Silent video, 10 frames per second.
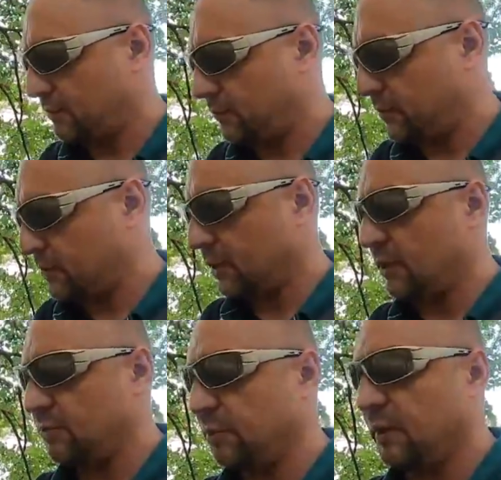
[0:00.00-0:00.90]
The
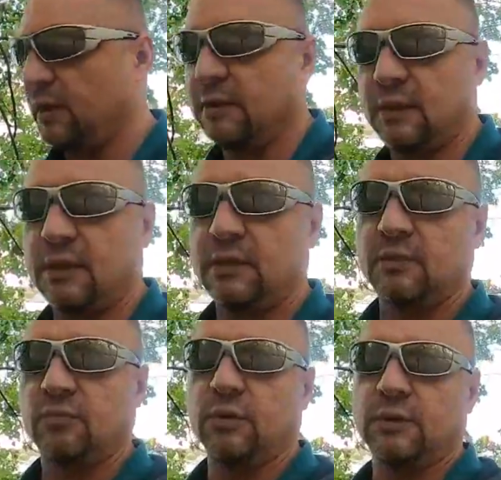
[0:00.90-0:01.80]
science behind the idea
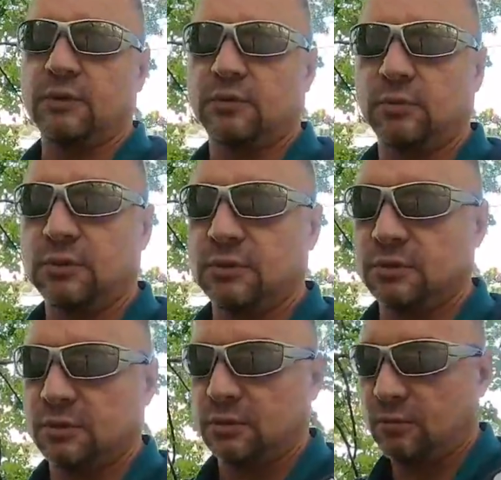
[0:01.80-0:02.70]
of oneness, which
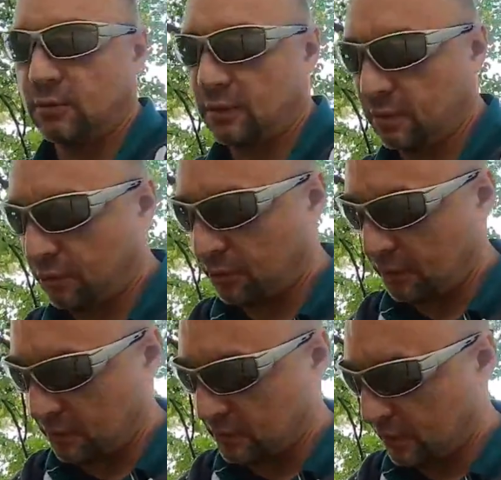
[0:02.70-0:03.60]
is one of the
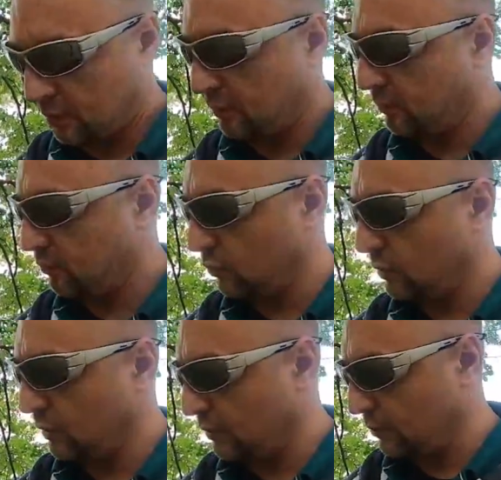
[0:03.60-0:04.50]
things that I
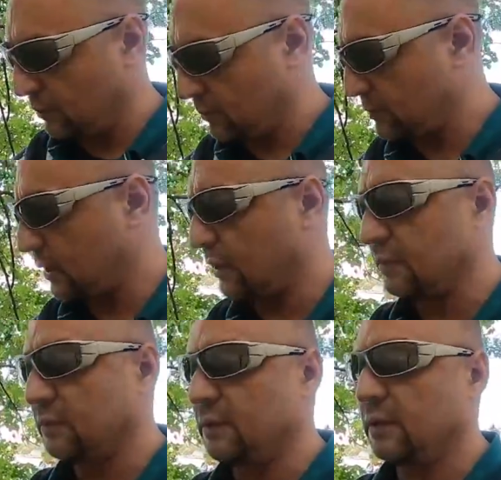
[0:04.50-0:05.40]
really am dying
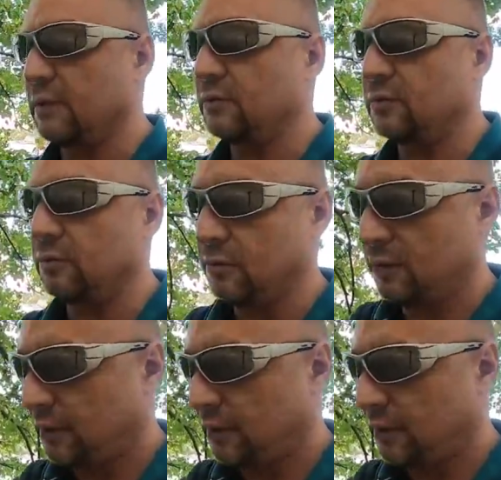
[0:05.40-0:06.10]
to dig into,